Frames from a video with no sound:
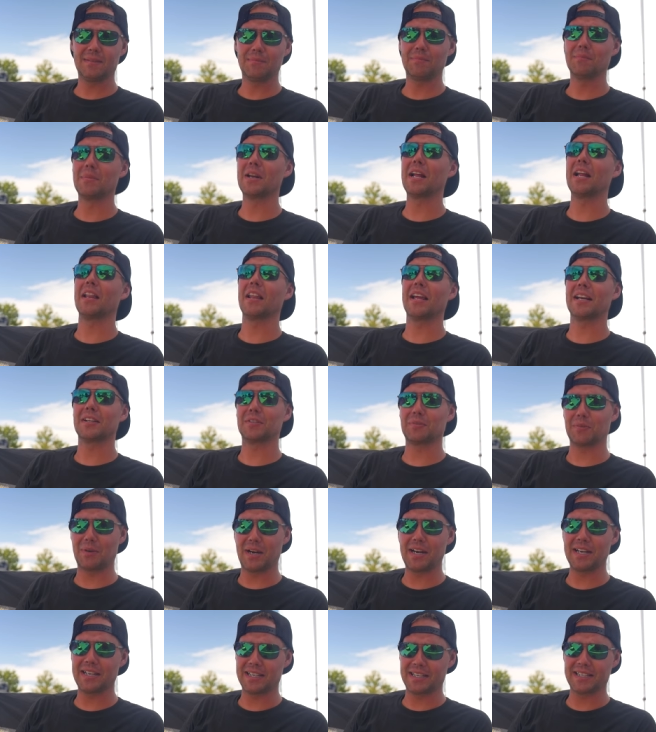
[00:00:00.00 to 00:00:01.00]
but I liked
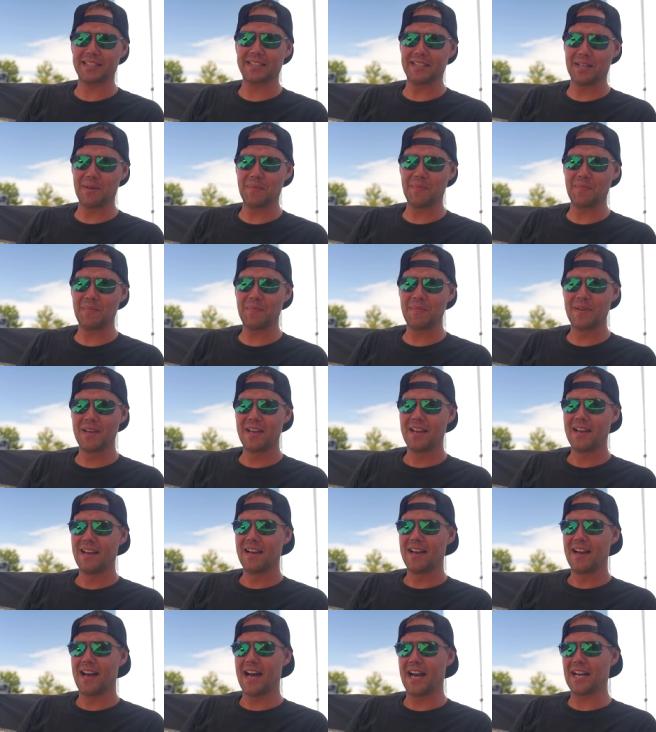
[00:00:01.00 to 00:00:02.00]
riding in them.